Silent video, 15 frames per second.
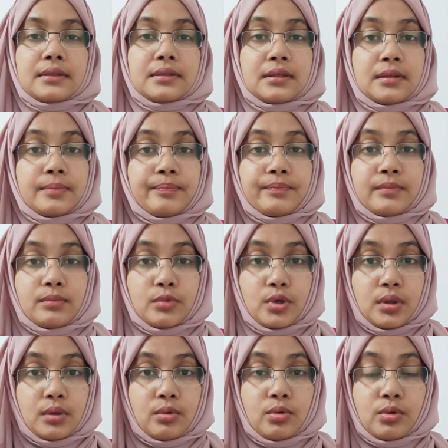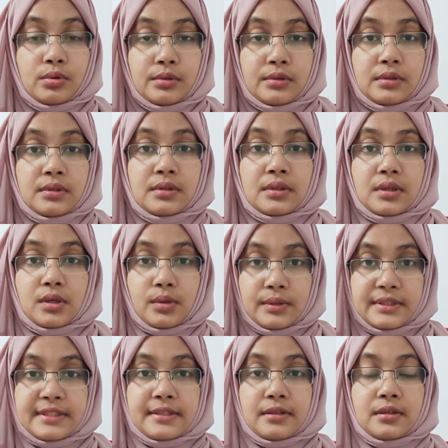the whole
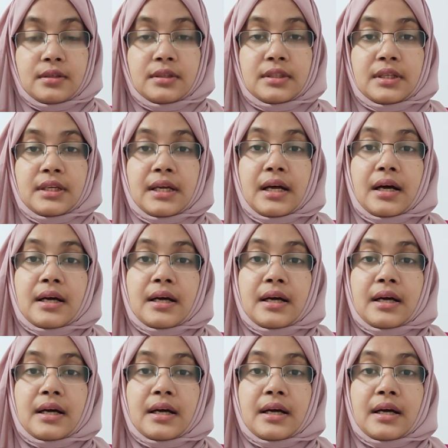concern,